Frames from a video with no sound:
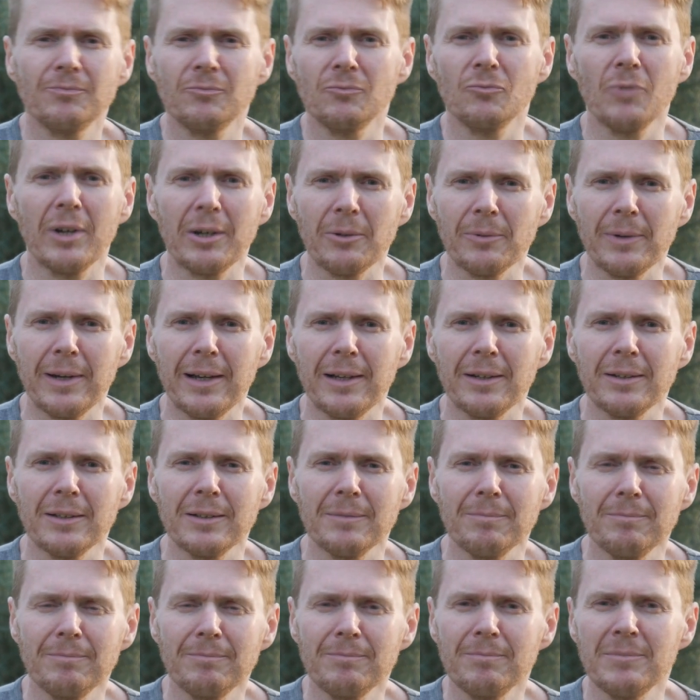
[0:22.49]
run around
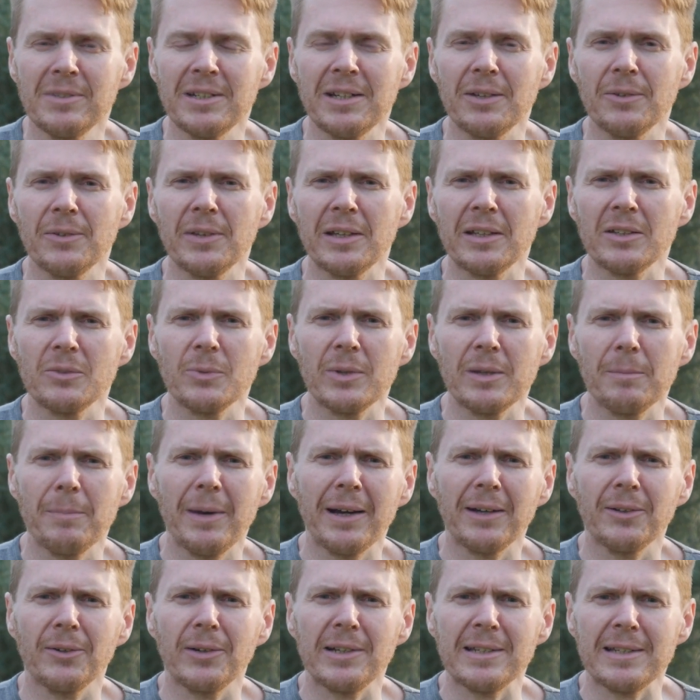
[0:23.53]
and steal things with a
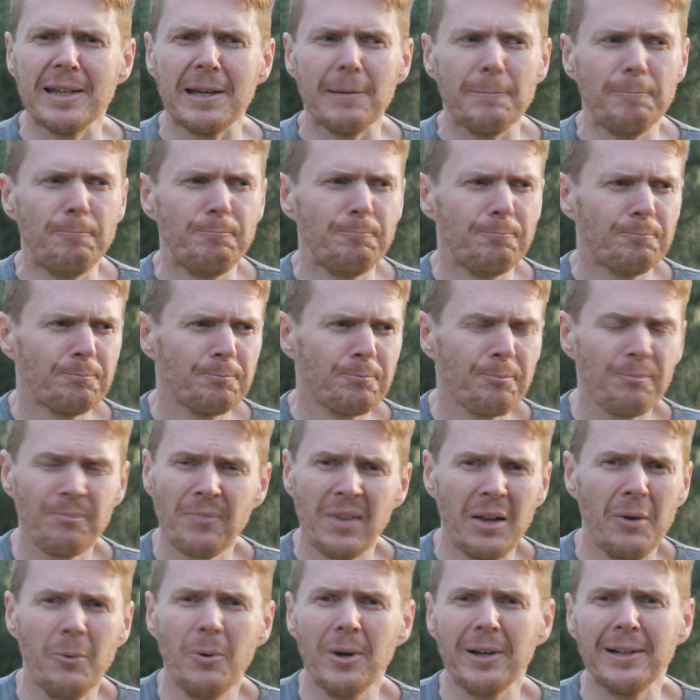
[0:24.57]
bucket on his head.
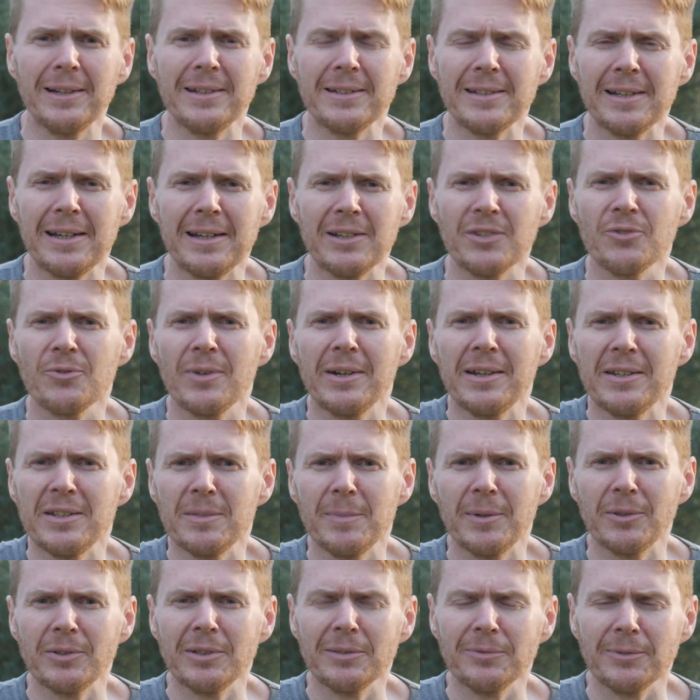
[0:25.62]
What can I say, Australians are
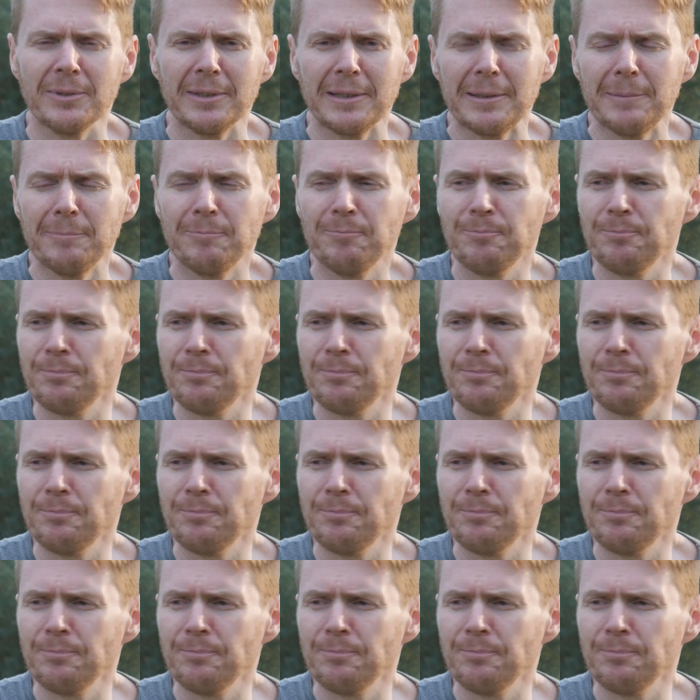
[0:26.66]
built differently.